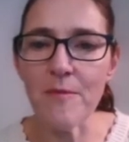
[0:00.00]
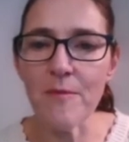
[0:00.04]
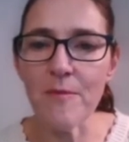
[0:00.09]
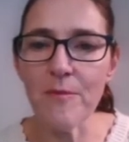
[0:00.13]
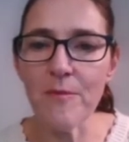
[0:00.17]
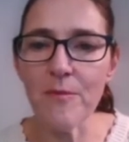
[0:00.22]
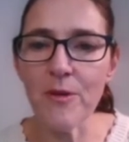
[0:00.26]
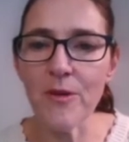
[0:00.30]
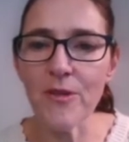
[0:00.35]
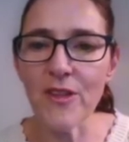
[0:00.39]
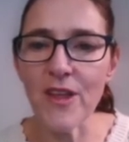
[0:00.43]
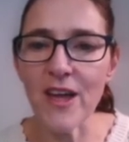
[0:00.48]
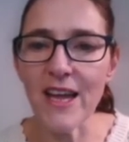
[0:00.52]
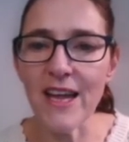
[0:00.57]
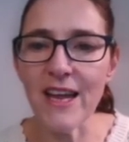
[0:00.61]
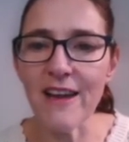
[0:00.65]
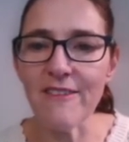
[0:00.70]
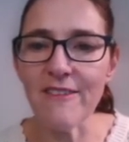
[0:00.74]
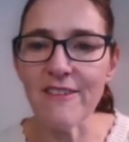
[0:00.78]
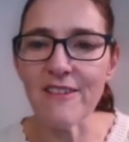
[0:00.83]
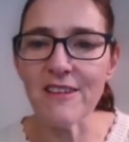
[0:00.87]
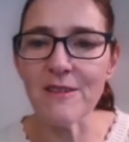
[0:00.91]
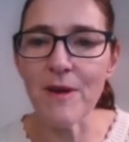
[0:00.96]
put that here
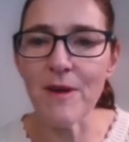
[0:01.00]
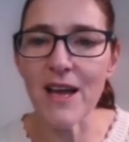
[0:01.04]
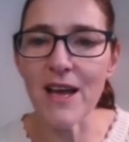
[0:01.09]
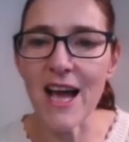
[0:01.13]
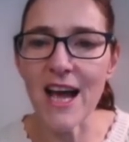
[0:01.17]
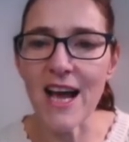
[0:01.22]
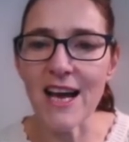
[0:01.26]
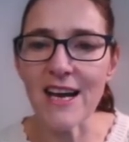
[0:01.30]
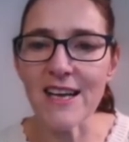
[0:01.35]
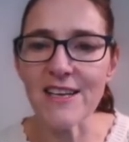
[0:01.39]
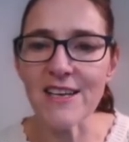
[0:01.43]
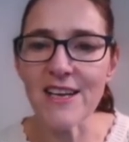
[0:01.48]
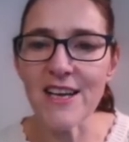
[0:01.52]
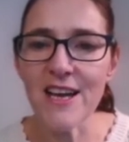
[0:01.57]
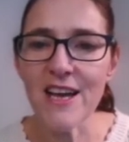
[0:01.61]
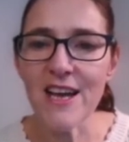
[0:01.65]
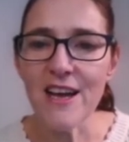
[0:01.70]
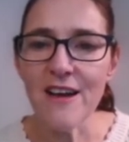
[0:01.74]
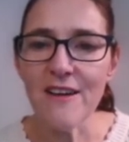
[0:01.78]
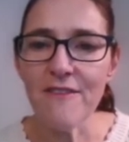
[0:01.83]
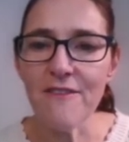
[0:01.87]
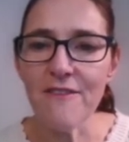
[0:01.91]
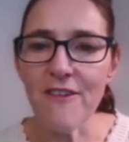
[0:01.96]
as my add,
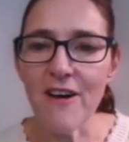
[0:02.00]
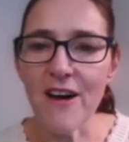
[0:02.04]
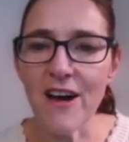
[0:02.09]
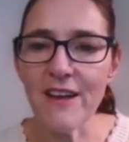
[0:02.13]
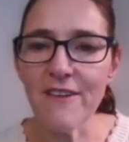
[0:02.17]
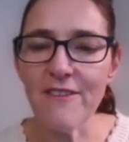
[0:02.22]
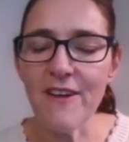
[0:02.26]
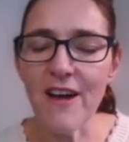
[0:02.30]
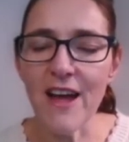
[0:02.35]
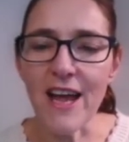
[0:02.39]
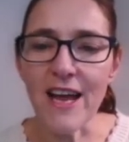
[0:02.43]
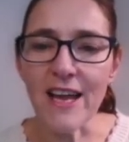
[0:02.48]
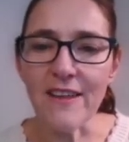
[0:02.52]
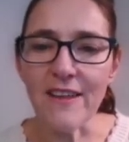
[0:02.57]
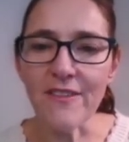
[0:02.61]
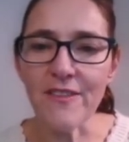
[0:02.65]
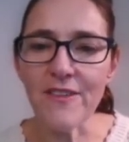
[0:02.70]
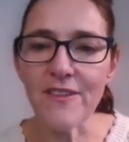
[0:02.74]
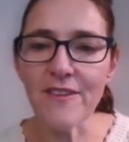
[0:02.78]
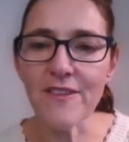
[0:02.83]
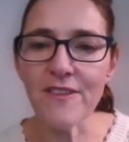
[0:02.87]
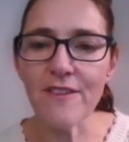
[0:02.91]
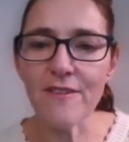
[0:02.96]
5/8.